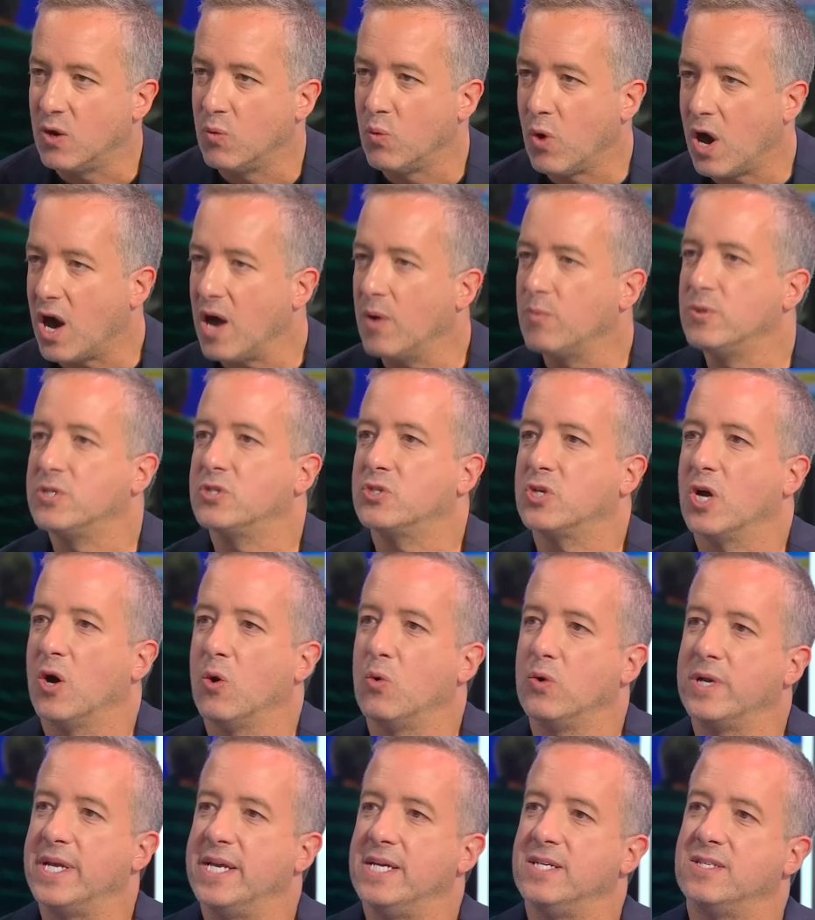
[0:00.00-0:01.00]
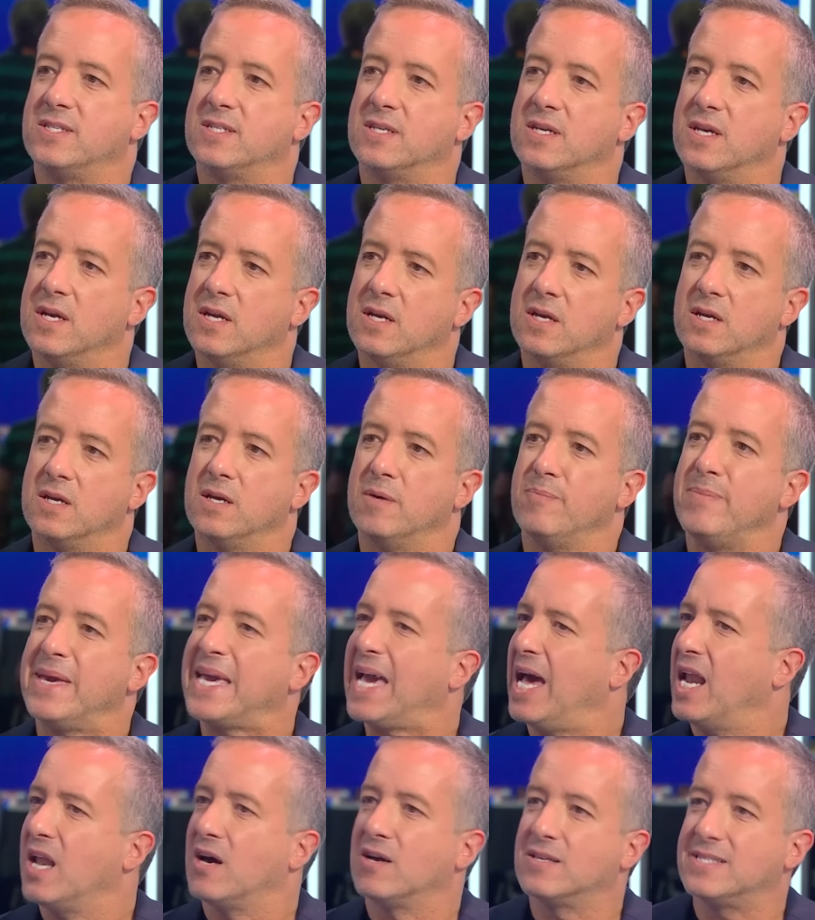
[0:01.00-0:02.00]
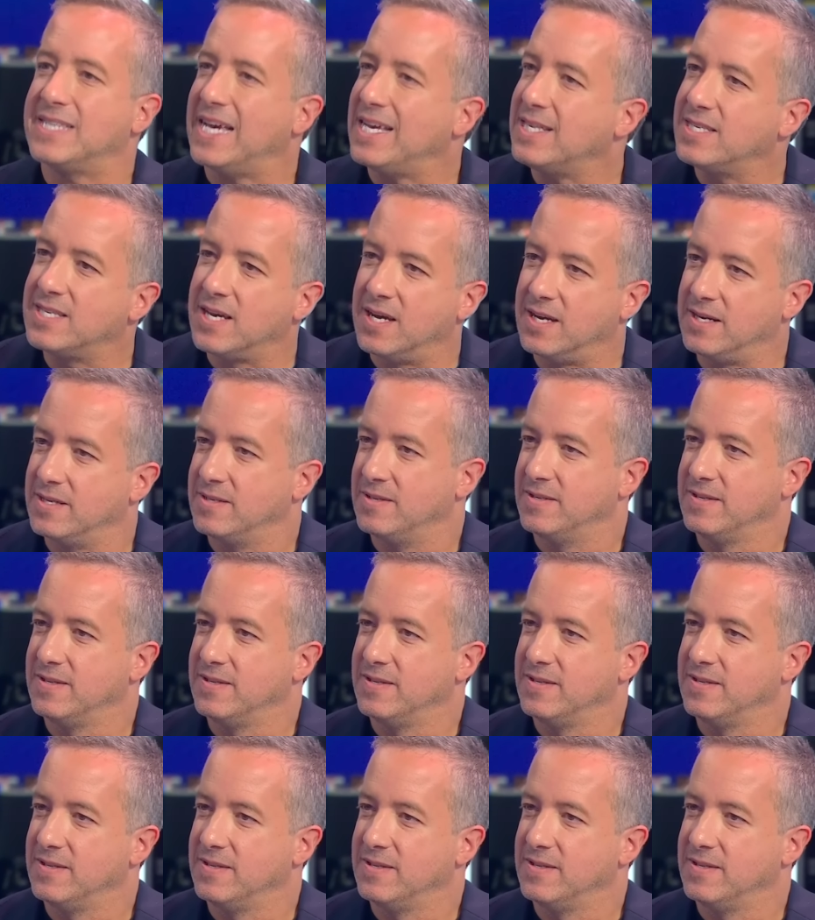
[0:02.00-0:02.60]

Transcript: What I was told is Mikel Arteta